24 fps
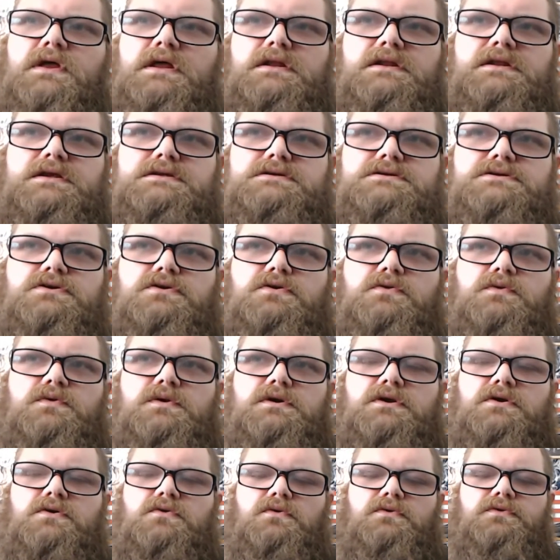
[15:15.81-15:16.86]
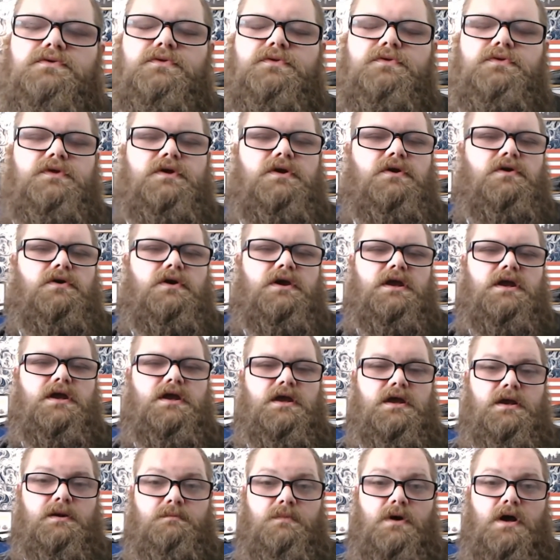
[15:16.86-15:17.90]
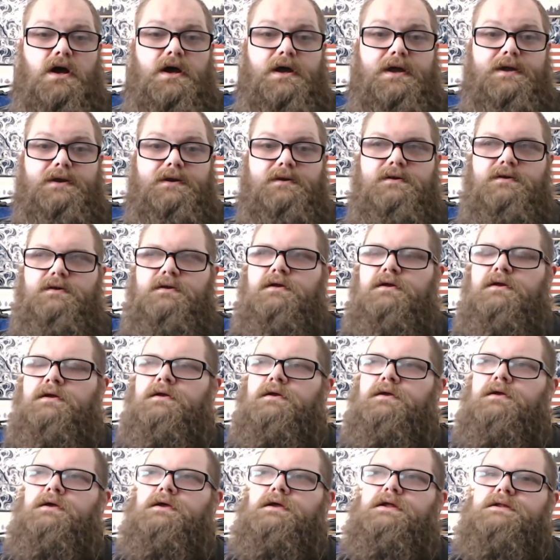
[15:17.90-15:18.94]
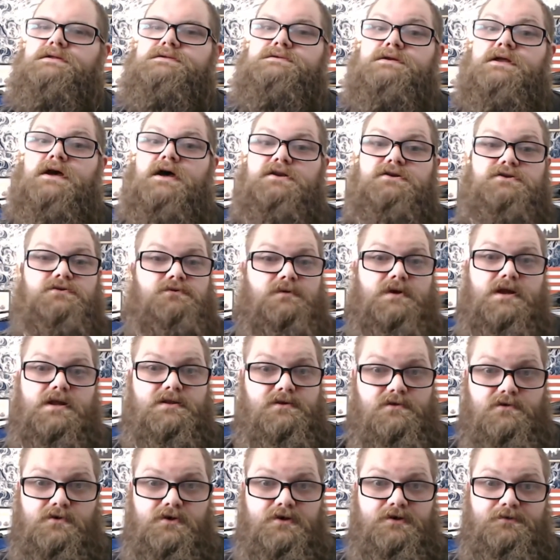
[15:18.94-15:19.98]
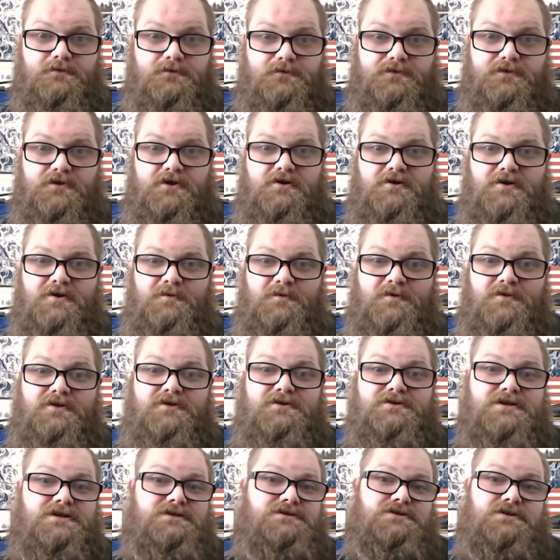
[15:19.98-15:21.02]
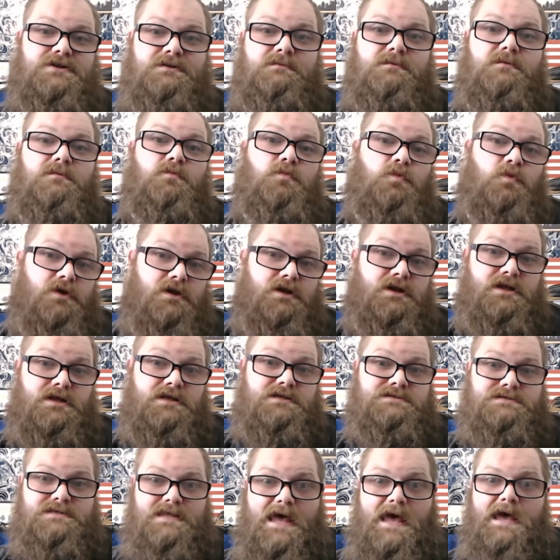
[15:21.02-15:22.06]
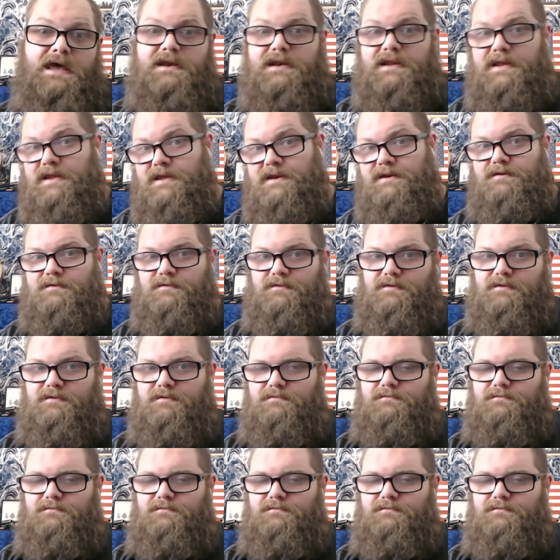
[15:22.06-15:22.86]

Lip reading: at least critical theory in mind. It's not direct critical theory where they're teaching them what is that and